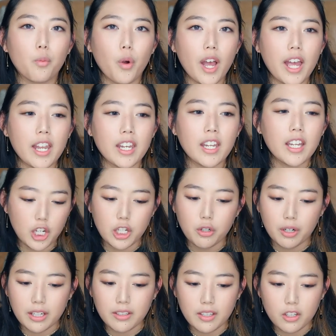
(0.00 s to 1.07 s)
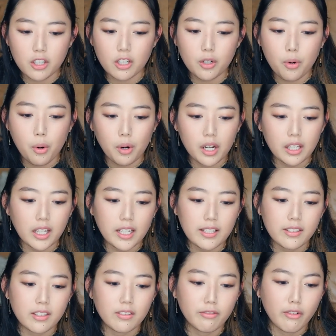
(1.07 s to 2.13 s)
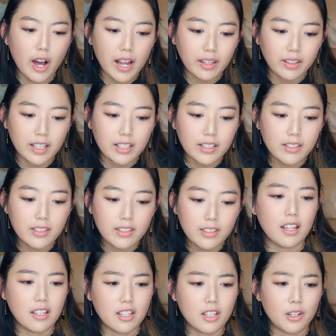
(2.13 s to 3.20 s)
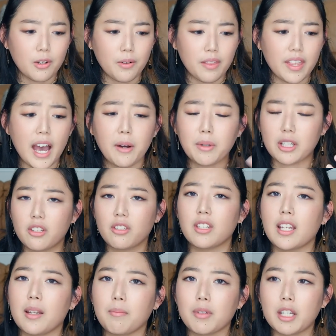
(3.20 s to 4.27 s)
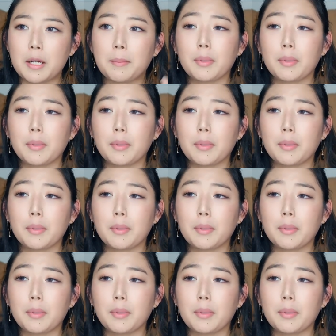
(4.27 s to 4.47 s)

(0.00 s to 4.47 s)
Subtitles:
when she transitioned Coriolanus's violence into that seemed